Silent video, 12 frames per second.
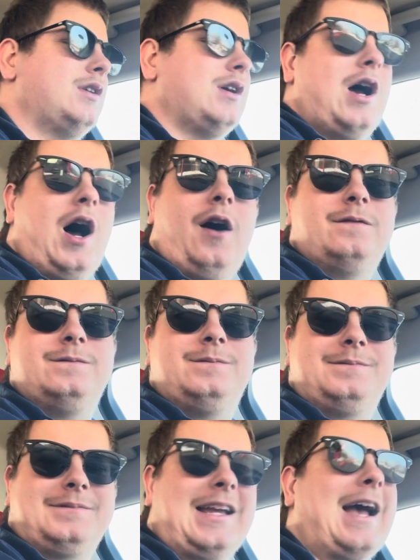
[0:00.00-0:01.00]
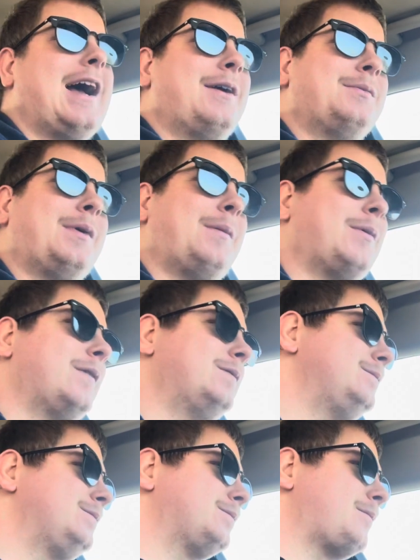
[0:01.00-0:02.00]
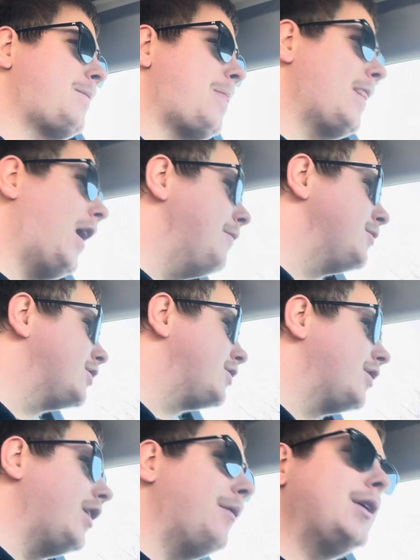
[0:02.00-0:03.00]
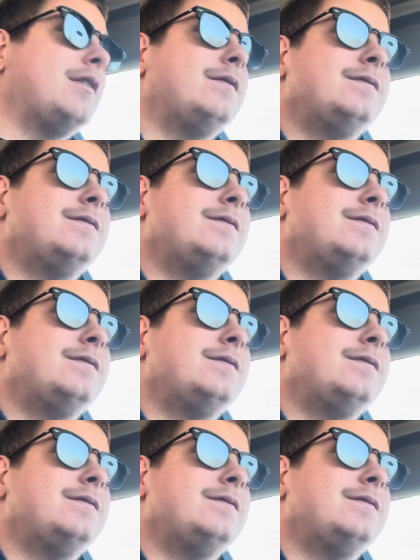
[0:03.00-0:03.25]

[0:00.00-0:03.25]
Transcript: Oh, yeah, I remember. I'm just a dummy.